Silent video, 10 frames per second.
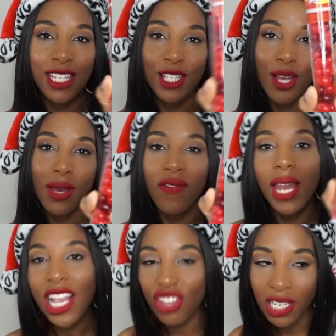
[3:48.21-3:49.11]
So if
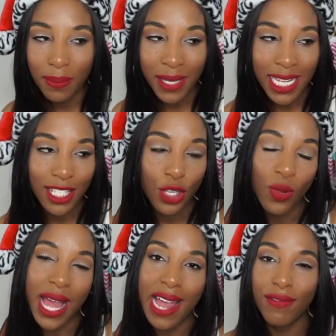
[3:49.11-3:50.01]
you like jelly beans, you
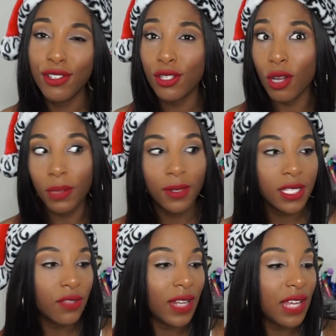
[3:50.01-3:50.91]
will have the
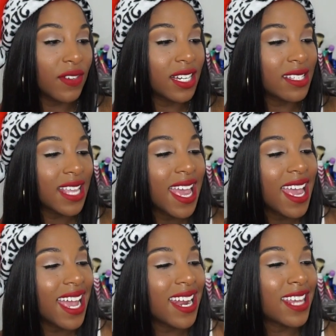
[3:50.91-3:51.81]
Starburst flavors,
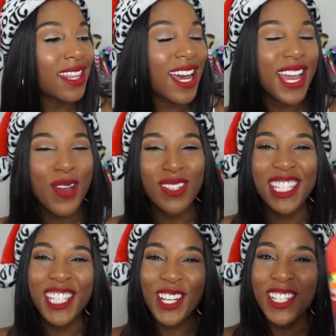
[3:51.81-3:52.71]
and I thought it
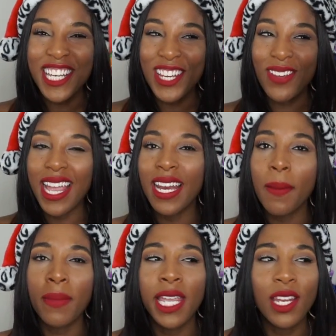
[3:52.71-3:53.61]
was so cute. And
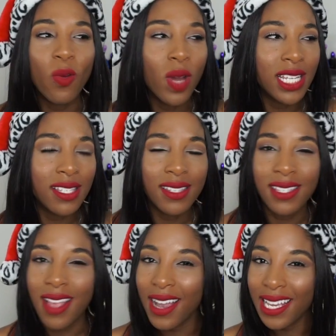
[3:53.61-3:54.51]
I mean, what is a
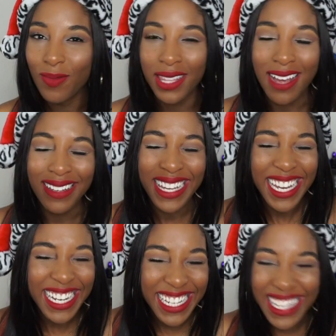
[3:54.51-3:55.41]
stocking without
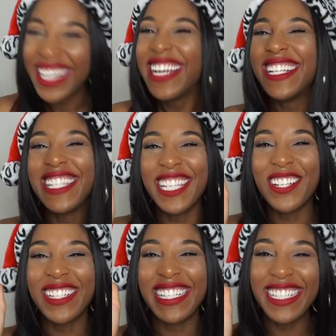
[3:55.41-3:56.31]
candy?
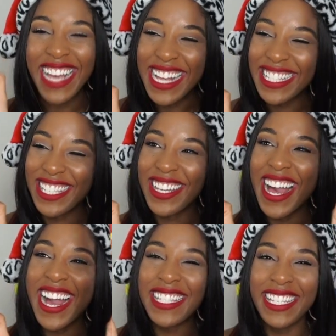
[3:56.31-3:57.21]
So yes, you
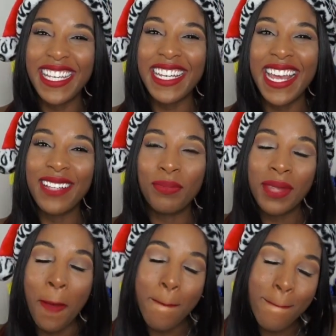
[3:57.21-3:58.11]
guys, you can
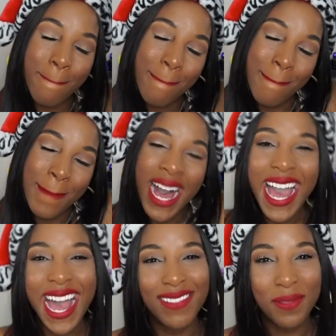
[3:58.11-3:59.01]

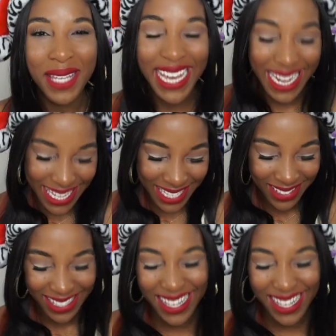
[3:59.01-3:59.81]
have some candy.